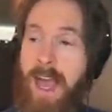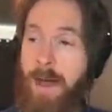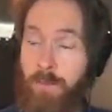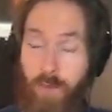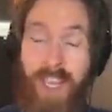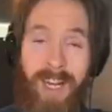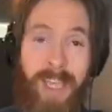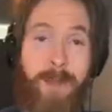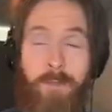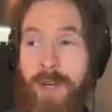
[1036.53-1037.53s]
I'm
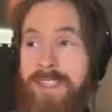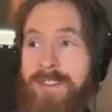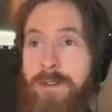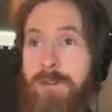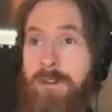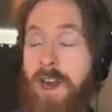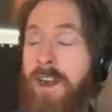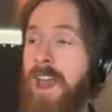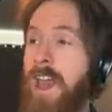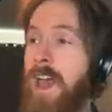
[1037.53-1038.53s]
really impressed so
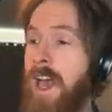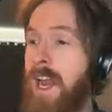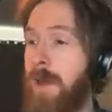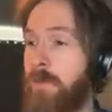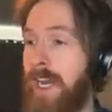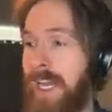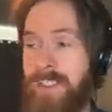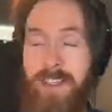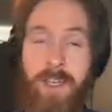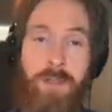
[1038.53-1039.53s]
far, and I'm really
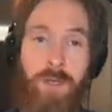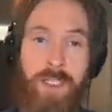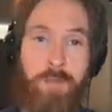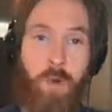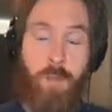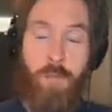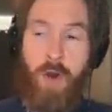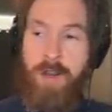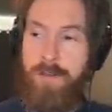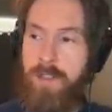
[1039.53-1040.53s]
excited to explore
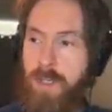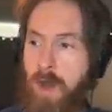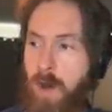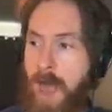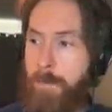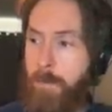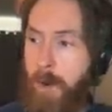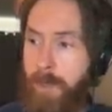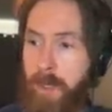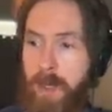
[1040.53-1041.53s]
more, so I'm
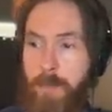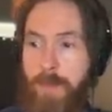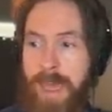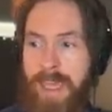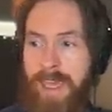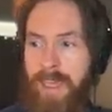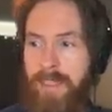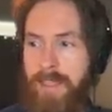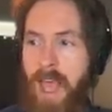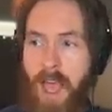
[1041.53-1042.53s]
probably gonna be
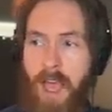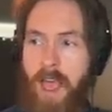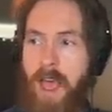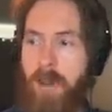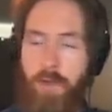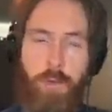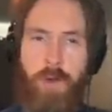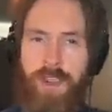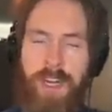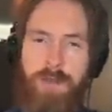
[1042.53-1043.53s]
making a few
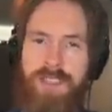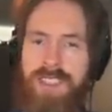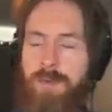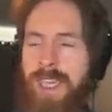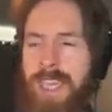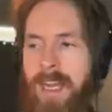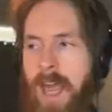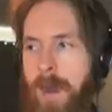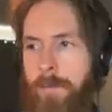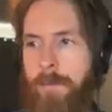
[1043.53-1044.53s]
more videos this weekend
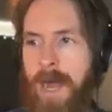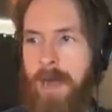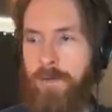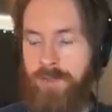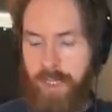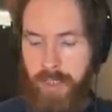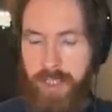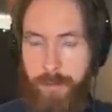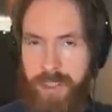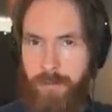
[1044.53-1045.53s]
about uh,
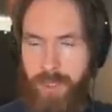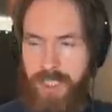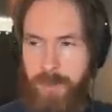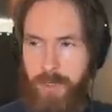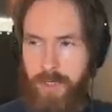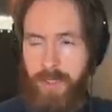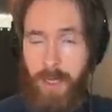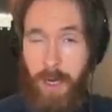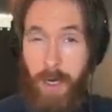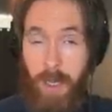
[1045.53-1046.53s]
GPT Vision, because I
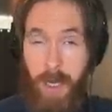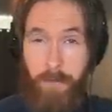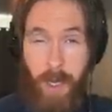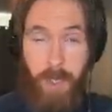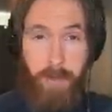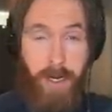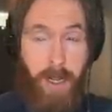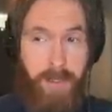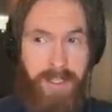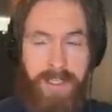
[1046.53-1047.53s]
got a lot of other
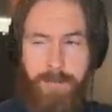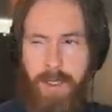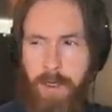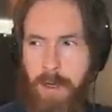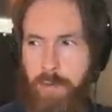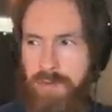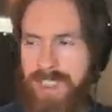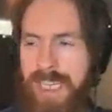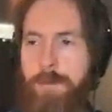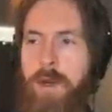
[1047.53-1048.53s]
ideas, we're gonna go
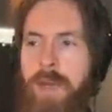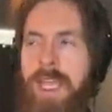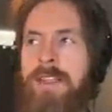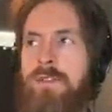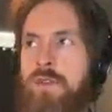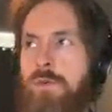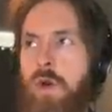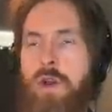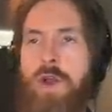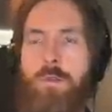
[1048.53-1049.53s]
deeper into
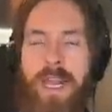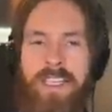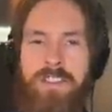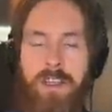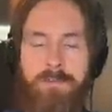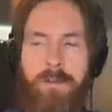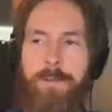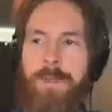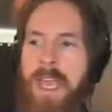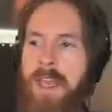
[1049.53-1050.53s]
more complex stuff,
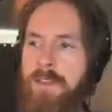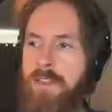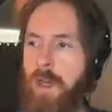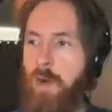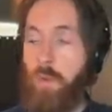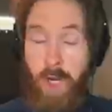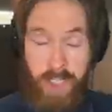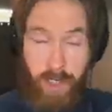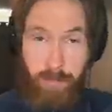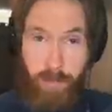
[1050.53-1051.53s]
so
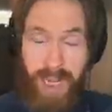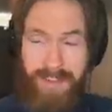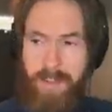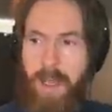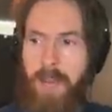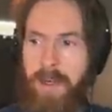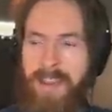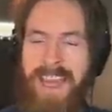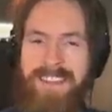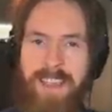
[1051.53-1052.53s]
watch out for that. Other
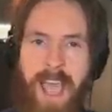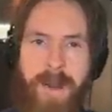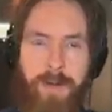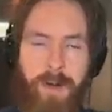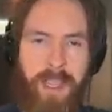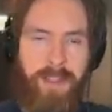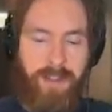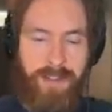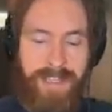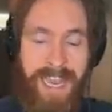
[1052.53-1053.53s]
than that, have a
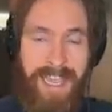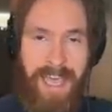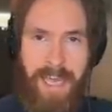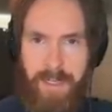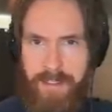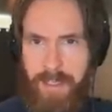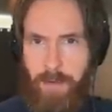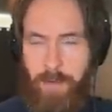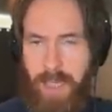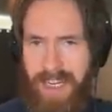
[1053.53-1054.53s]
great day, and I'll see
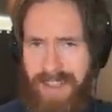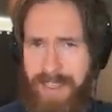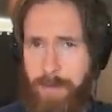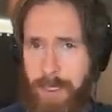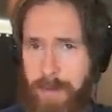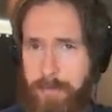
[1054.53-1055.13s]
you in the next one.